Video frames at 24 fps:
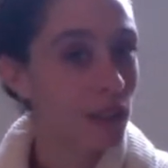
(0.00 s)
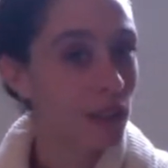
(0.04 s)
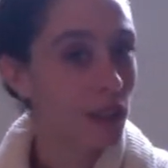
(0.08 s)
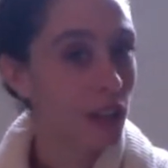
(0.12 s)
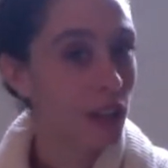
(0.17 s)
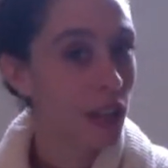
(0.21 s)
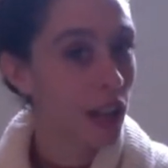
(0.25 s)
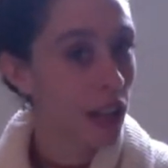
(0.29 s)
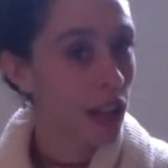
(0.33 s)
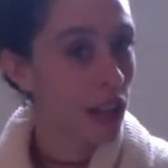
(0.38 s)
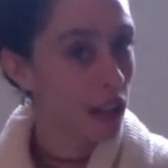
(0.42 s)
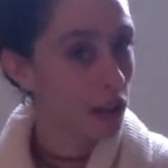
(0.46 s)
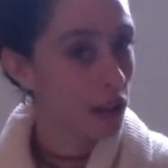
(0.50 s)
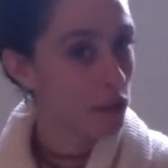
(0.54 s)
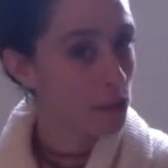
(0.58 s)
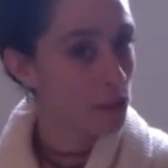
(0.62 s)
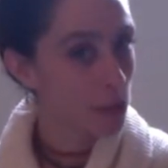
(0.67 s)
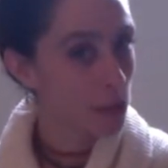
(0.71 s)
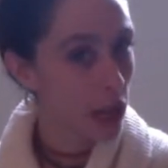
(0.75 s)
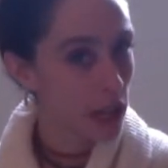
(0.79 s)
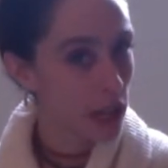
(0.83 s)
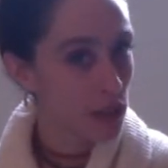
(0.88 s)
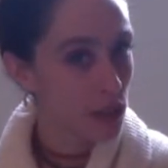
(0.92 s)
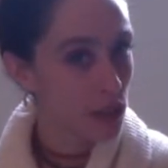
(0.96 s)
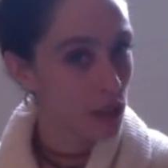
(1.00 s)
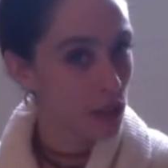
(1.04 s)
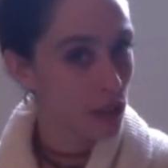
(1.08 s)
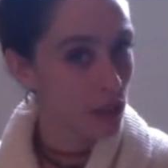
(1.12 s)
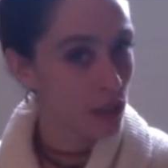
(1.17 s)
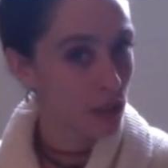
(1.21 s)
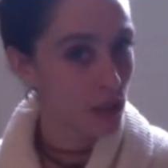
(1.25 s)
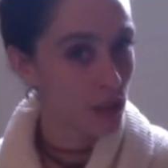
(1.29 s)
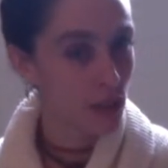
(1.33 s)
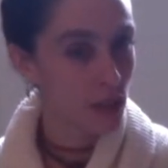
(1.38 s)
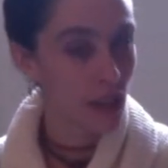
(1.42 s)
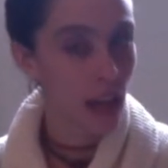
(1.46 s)
King of
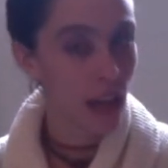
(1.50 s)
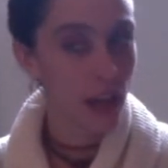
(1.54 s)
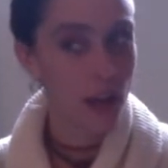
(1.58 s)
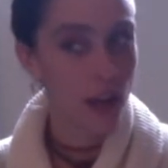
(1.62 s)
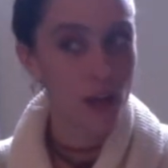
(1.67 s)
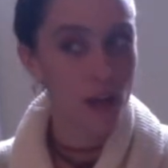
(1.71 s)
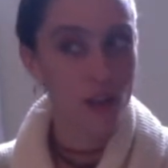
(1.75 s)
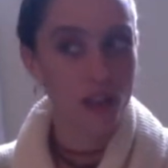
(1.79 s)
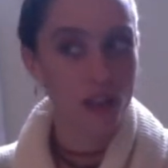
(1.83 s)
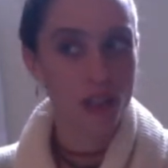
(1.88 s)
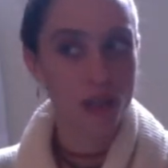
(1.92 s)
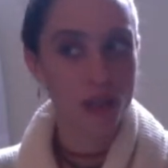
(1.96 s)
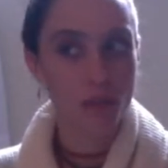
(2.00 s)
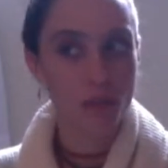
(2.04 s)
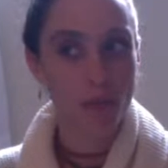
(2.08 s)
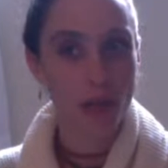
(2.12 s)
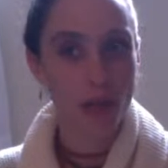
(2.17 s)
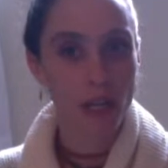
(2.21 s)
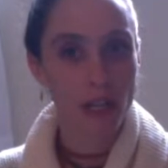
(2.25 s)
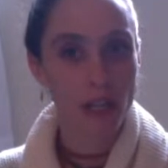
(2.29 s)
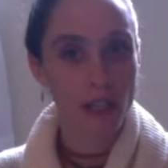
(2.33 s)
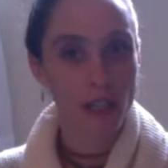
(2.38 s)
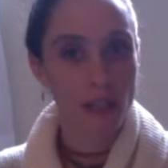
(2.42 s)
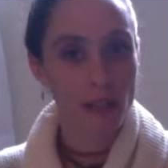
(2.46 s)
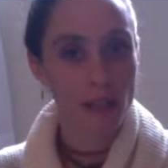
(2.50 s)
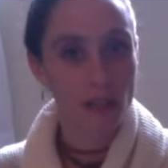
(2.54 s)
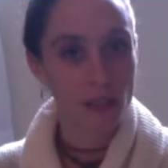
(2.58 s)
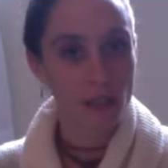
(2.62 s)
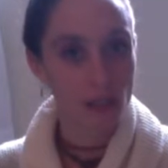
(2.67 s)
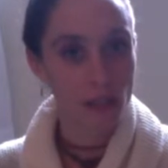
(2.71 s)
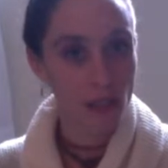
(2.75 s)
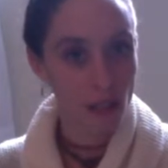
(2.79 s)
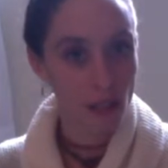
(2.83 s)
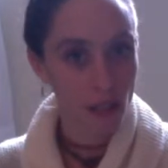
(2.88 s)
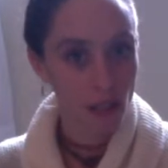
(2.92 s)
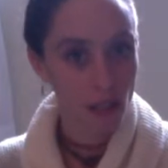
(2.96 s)
Pentacles energy, but it's
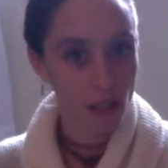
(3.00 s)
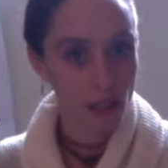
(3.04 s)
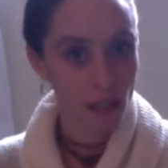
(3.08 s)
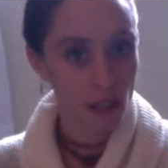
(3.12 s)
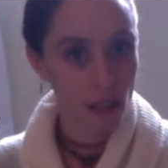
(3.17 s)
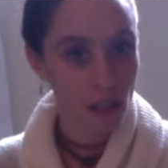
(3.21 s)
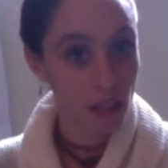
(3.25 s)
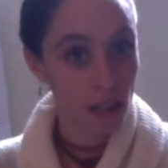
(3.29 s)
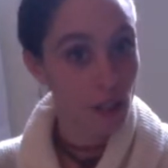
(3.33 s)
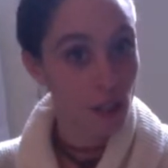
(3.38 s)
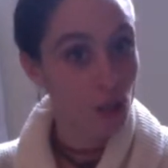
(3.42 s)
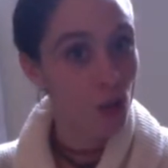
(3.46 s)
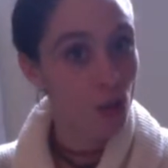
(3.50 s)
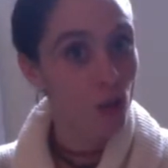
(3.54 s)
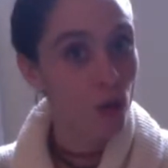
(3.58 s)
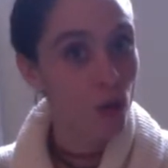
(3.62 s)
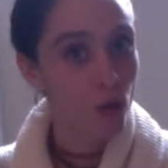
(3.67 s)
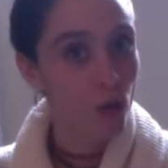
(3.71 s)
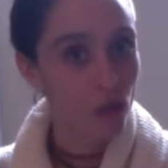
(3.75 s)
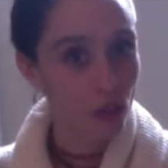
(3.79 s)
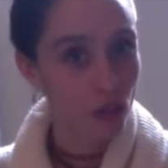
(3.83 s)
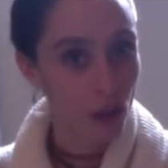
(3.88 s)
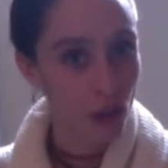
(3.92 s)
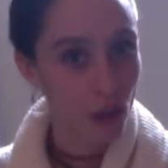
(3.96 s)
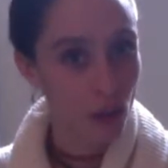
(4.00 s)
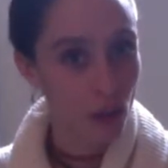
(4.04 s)
thorough,